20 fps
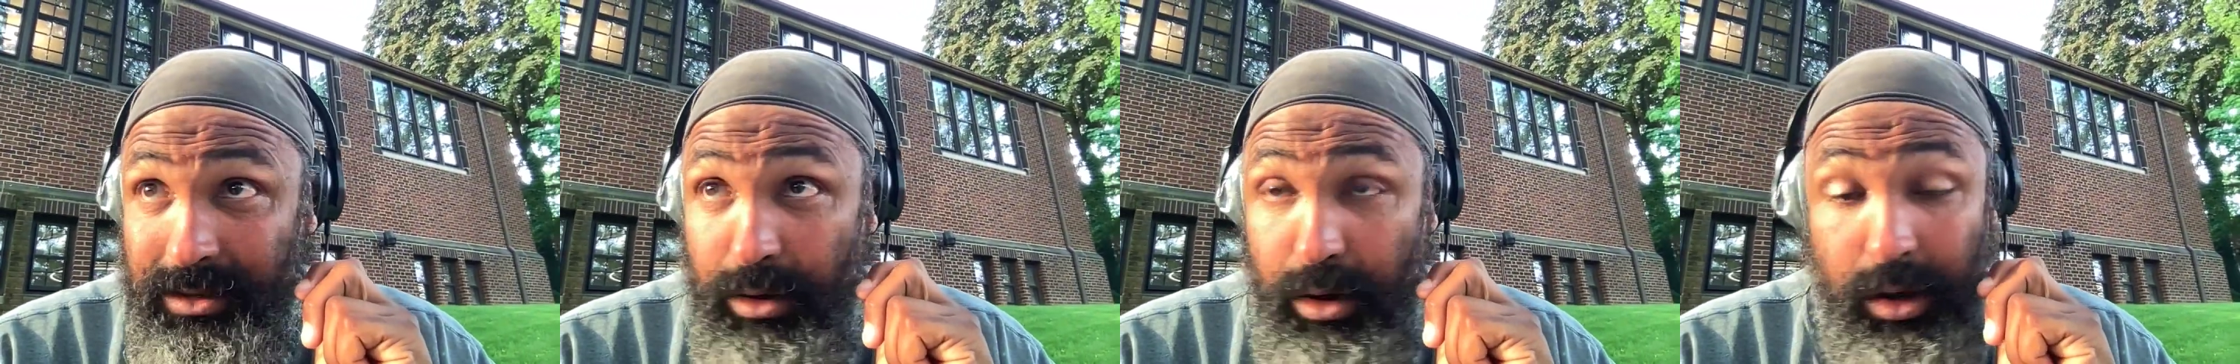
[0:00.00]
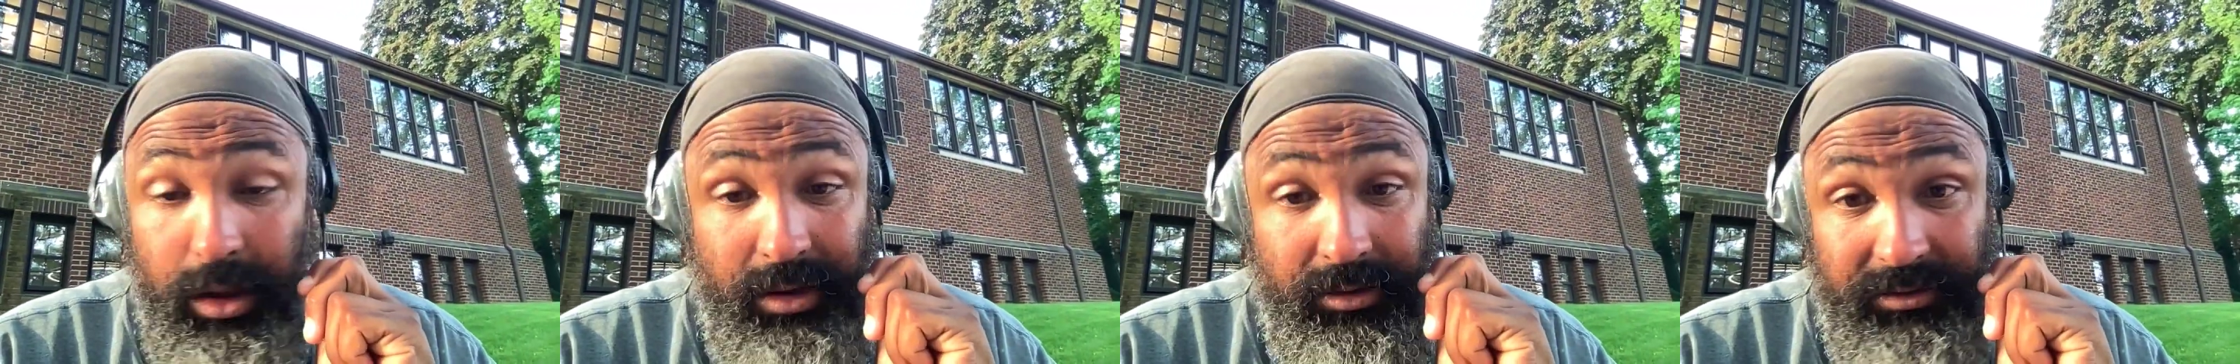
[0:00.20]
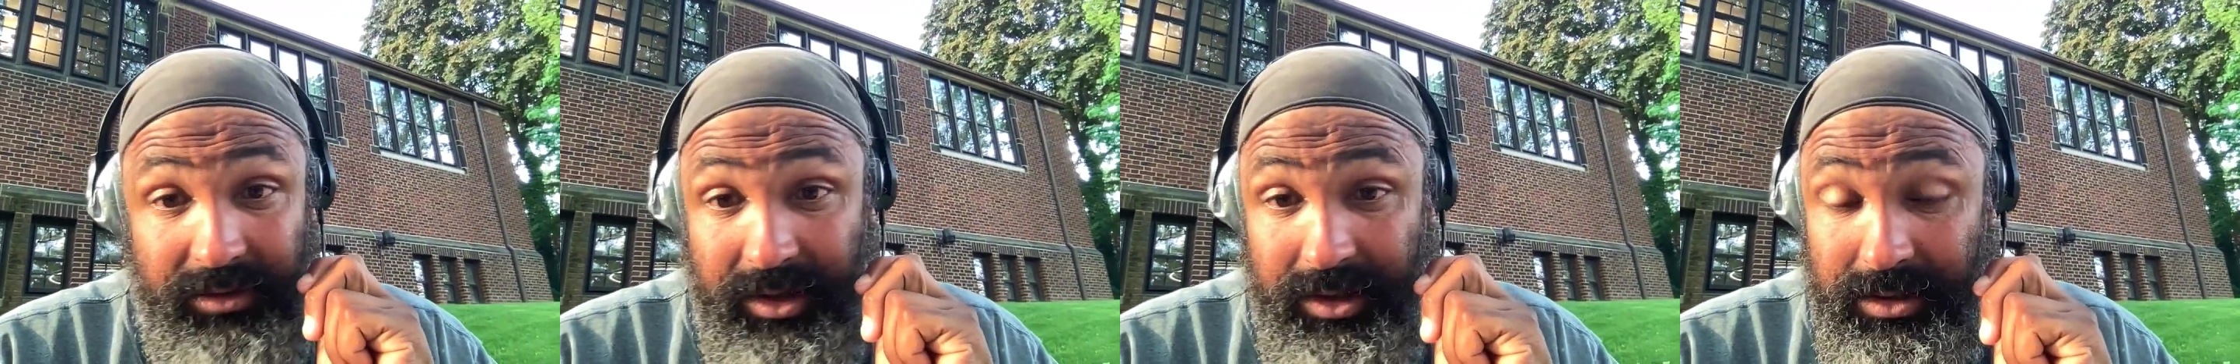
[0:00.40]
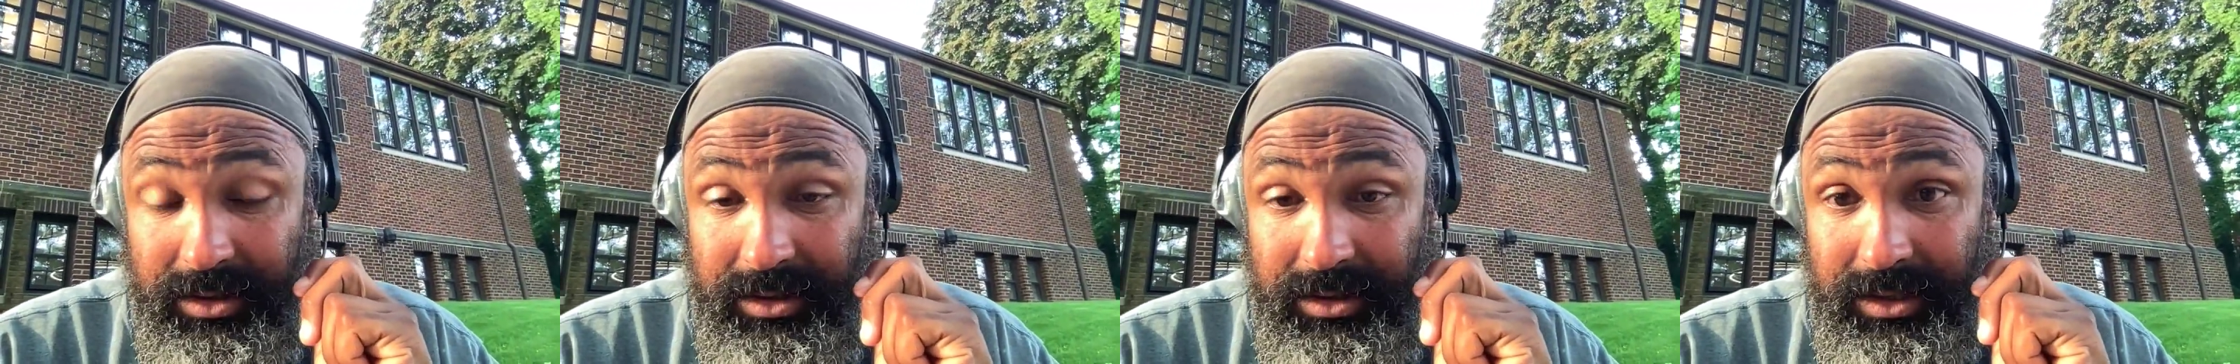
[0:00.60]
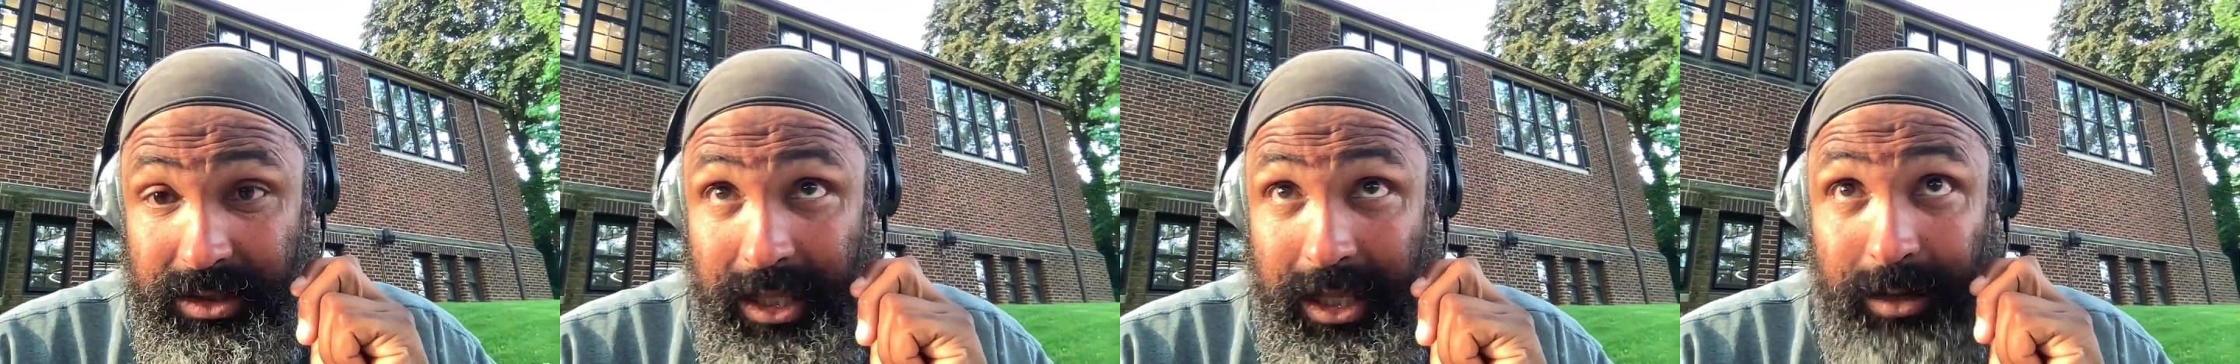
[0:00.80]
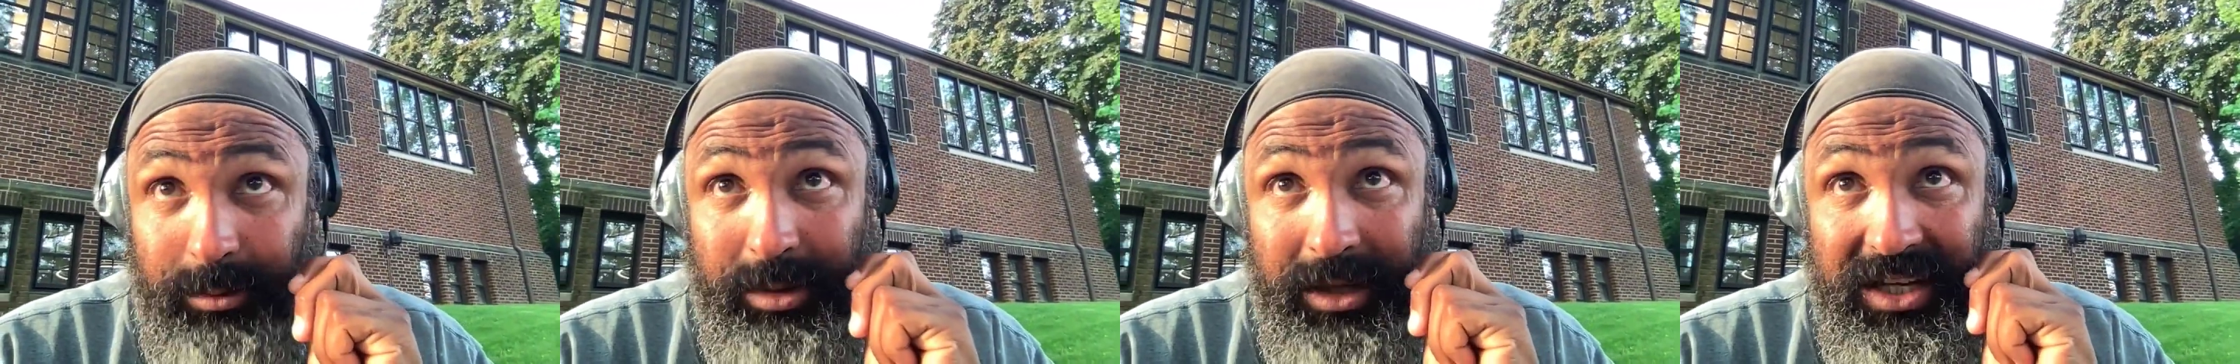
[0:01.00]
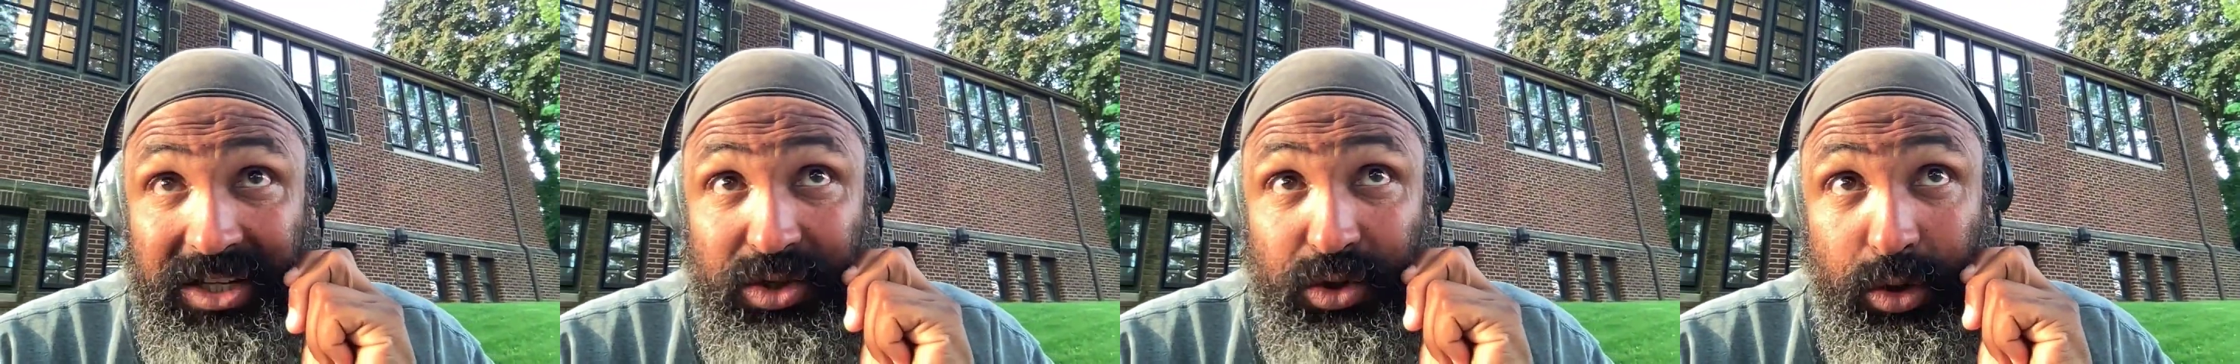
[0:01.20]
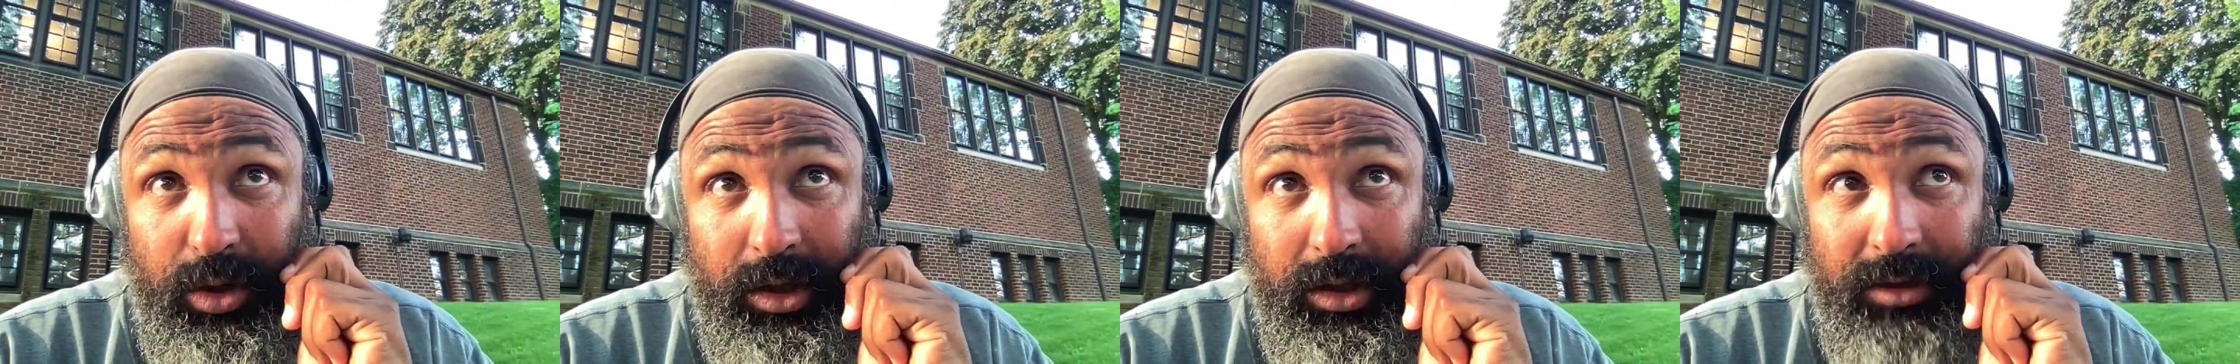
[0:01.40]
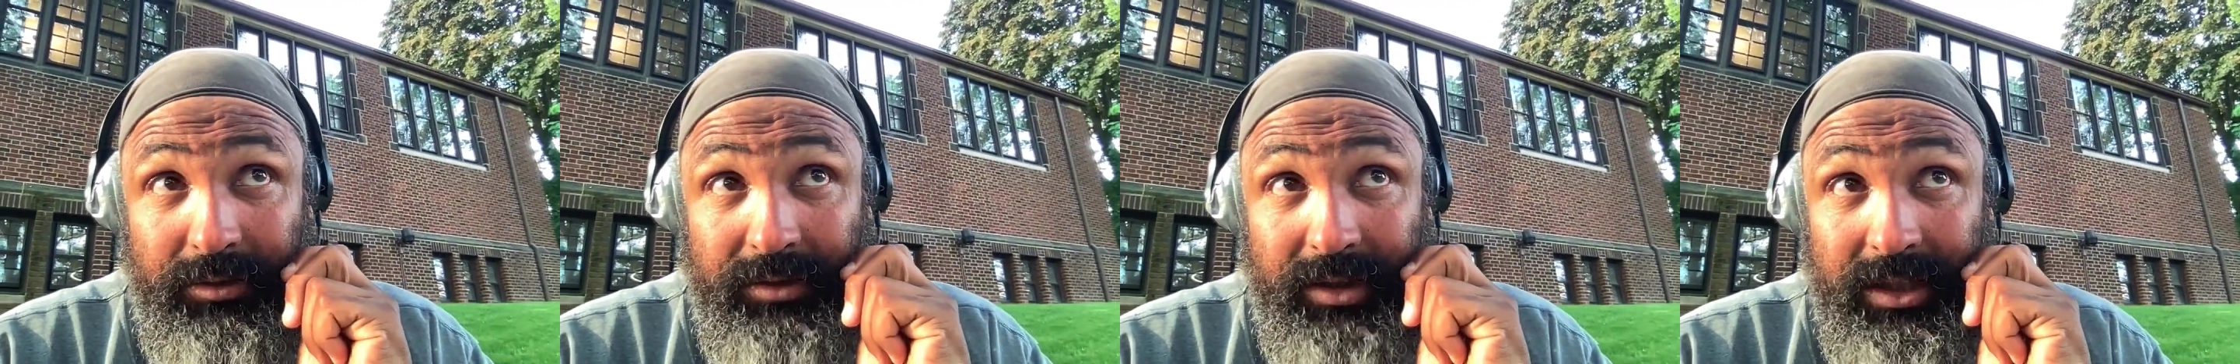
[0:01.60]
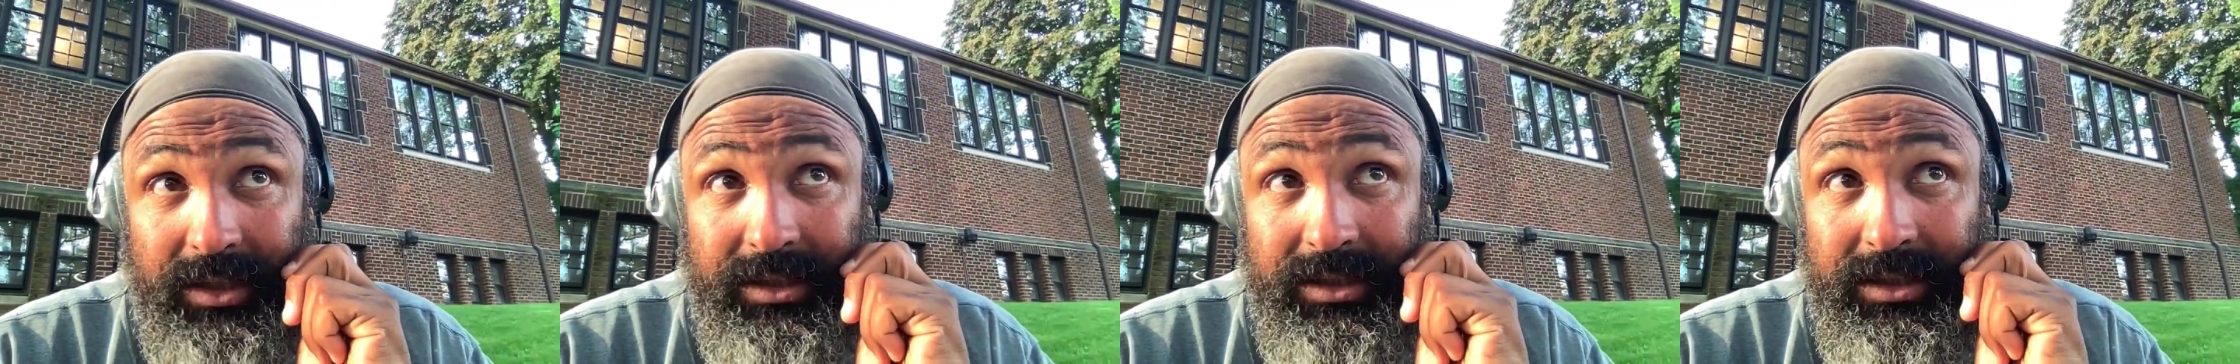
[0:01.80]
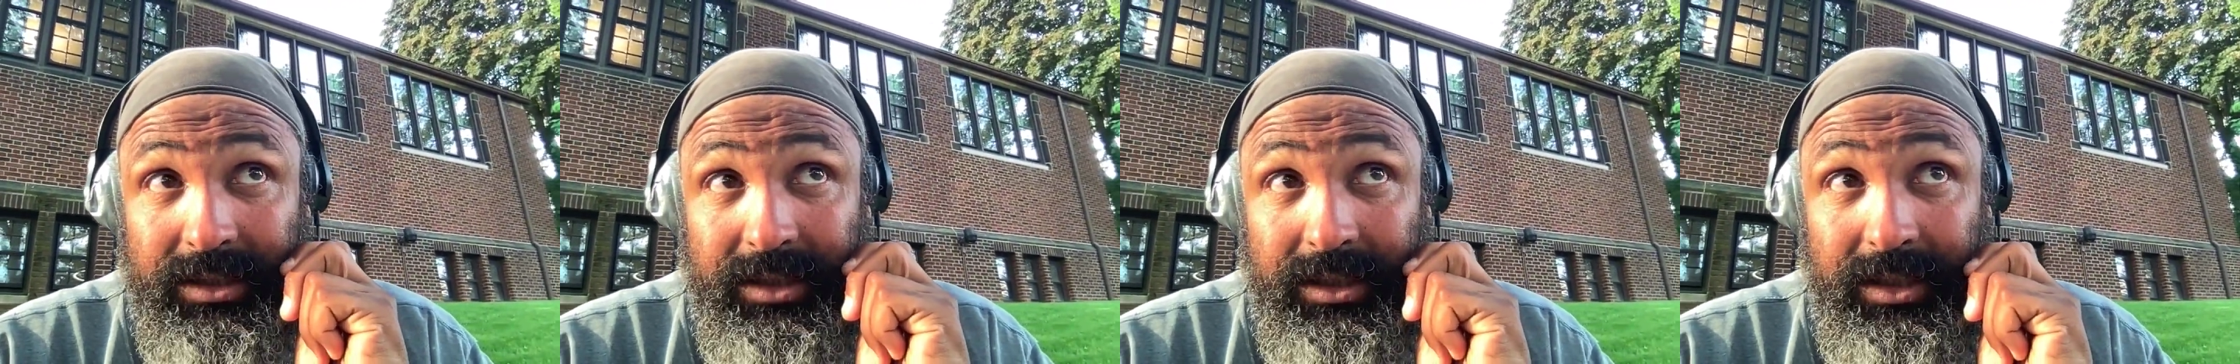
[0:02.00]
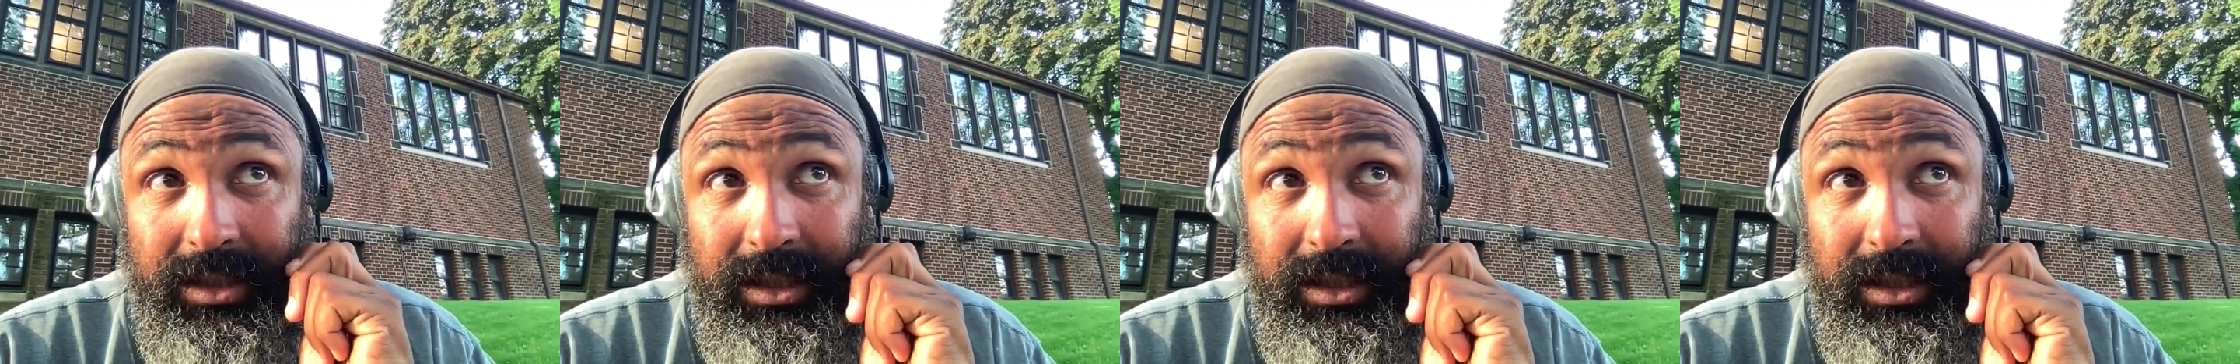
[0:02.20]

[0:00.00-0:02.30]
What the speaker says: All of us, that applies to all of us.